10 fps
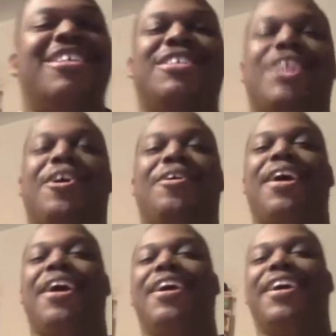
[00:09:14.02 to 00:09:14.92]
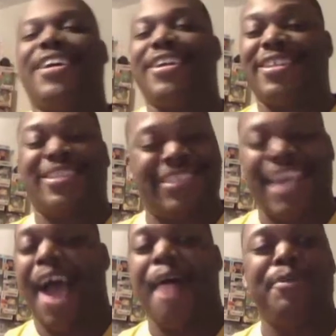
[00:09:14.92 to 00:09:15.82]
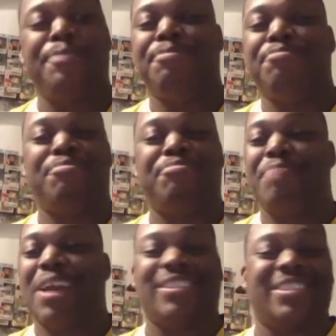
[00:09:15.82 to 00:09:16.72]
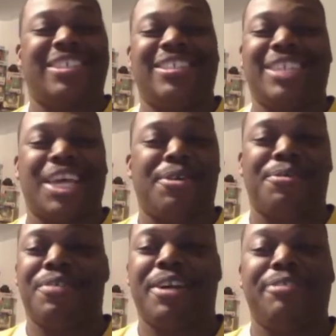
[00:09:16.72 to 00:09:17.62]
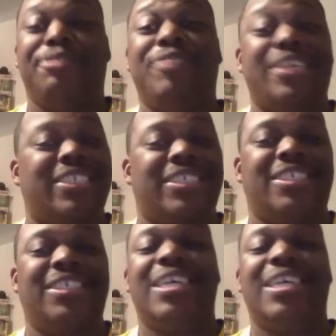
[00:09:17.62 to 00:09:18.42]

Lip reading: So the album basically said it was vicious.